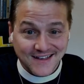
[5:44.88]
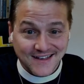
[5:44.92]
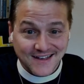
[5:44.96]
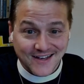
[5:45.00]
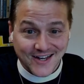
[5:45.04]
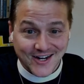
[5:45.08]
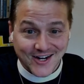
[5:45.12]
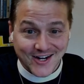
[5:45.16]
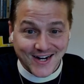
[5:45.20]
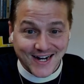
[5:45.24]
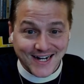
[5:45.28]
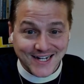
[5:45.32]

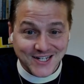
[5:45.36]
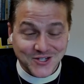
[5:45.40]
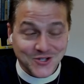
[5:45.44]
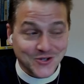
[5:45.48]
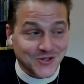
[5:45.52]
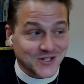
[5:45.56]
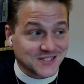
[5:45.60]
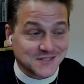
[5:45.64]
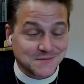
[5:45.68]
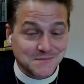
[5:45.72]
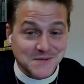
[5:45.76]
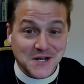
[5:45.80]
All right, you
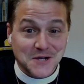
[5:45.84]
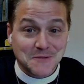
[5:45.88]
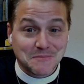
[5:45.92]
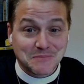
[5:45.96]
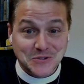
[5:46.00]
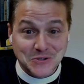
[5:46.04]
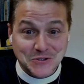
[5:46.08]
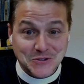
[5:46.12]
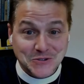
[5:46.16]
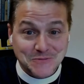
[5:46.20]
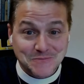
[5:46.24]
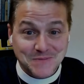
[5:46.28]
can smell
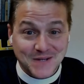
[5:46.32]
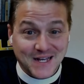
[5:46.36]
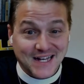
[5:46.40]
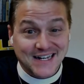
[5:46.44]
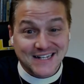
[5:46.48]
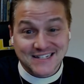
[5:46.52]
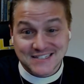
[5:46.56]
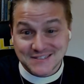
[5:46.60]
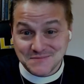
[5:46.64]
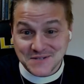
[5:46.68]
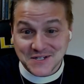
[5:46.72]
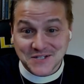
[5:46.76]
poop and
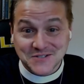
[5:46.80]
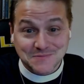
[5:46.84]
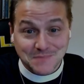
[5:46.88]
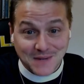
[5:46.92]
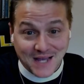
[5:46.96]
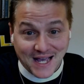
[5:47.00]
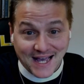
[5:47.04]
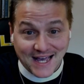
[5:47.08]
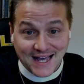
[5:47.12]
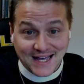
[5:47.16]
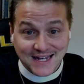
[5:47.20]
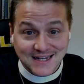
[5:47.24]
it smells
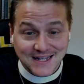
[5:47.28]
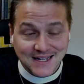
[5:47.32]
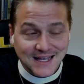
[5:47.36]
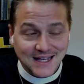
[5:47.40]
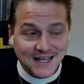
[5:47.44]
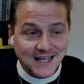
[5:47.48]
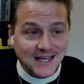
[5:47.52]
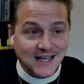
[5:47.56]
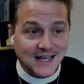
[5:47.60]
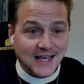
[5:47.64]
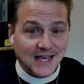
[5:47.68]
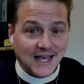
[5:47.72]
bad.
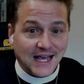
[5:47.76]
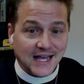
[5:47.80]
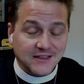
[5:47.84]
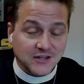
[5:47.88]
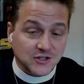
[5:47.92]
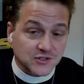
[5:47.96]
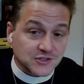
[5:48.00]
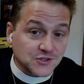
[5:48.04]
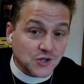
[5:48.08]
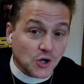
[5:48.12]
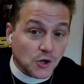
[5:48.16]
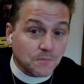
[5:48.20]
And
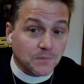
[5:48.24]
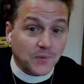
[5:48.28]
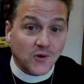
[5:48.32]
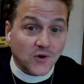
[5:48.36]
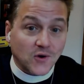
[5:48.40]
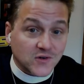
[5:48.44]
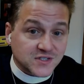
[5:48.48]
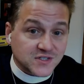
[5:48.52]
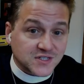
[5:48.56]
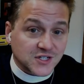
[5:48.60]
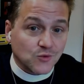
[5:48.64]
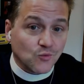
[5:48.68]
there's no
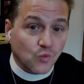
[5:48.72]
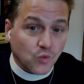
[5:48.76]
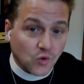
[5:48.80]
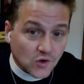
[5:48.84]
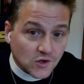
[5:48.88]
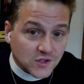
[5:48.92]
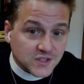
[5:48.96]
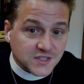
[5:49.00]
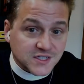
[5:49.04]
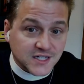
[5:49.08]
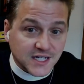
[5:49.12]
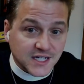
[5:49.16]
person
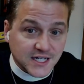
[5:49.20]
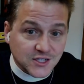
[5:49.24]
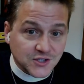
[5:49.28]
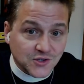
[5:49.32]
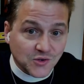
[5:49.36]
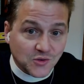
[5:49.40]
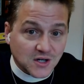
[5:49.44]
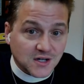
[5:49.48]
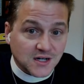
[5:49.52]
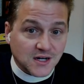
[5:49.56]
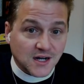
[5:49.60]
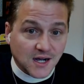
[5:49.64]
worse in
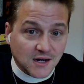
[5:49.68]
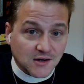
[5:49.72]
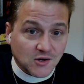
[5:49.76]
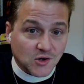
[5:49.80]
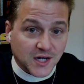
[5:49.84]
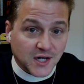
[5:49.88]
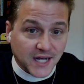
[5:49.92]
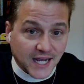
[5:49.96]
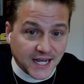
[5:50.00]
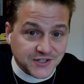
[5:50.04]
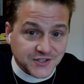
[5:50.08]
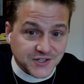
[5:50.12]
your
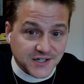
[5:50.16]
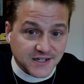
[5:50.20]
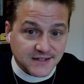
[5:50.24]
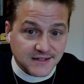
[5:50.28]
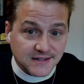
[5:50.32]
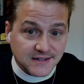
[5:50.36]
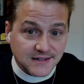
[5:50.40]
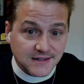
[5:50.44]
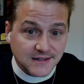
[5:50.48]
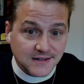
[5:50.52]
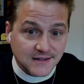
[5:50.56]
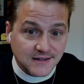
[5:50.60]
congregation
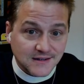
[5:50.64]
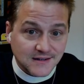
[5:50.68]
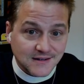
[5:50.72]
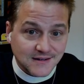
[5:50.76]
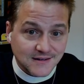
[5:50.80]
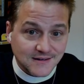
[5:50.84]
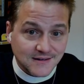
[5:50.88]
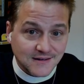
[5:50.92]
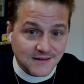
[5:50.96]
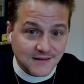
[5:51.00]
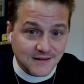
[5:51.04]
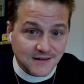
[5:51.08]

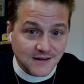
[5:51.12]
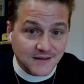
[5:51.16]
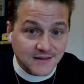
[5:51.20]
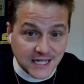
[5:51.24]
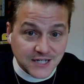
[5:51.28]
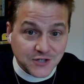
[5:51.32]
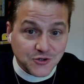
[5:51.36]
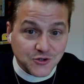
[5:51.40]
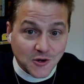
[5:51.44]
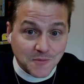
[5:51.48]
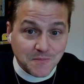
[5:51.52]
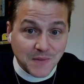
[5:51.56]

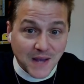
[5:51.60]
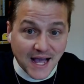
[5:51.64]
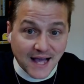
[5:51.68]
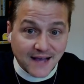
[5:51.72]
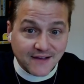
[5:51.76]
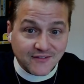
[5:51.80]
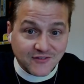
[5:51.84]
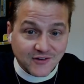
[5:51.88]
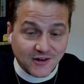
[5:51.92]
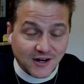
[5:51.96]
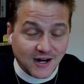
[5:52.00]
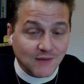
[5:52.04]
than your
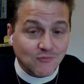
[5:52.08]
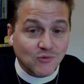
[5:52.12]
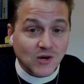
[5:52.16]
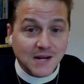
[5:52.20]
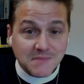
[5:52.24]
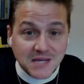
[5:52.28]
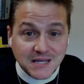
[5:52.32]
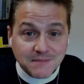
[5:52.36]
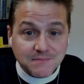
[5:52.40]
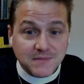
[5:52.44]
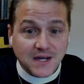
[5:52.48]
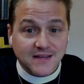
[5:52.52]
pastor. And what I
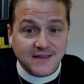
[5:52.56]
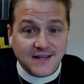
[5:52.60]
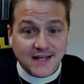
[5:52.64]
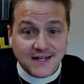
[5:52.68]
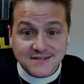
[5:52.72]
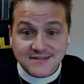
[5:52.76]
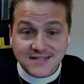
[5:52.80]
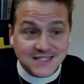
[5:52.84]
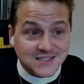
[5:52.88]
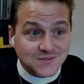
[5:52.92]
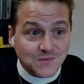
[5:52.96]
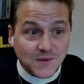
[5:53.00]
mean by that
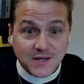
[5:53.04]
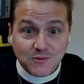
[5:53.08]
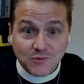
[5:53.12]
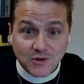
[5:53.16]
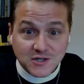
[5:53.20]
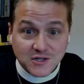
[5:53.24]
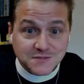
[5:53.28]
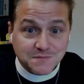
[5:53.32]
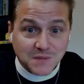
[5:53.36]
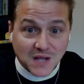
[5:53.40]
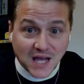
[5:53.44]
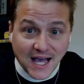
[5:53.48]
is that's why he
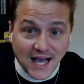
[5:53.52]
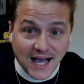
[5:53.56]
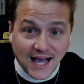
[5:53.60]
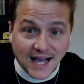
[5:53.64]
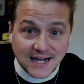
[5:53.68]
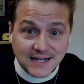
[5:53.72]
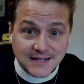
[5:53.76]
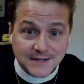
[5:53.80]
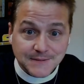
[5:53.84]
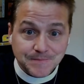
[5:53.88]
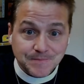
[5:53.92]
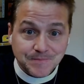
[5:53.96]
wears
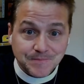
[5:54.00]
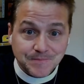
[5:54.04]
black.